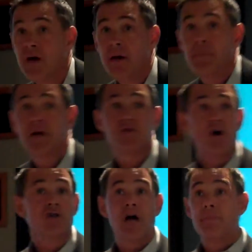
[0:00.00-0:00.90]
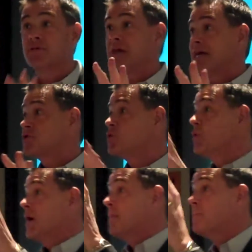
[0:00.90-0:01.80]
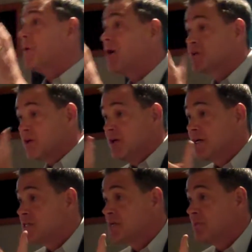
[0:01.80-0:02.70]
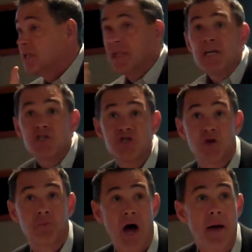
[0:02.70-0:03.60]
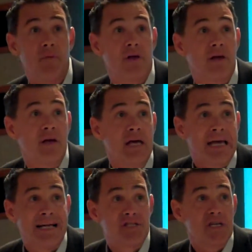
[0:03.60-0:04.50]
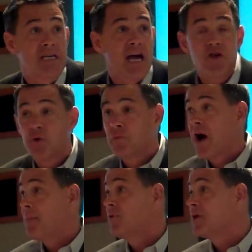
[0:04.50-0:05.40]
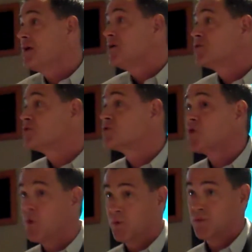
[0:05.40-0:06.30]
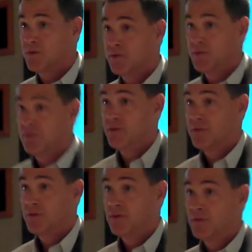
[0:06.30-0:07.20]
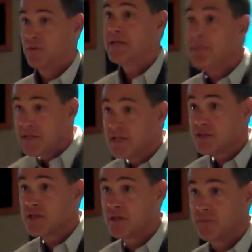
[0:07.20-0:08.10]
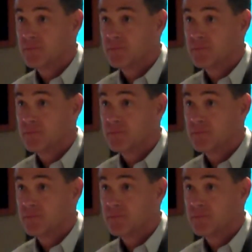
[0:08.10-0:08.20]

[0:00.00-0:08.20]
Because our job is not to simply list your property. It's to get your property sold. Does that make sense to you?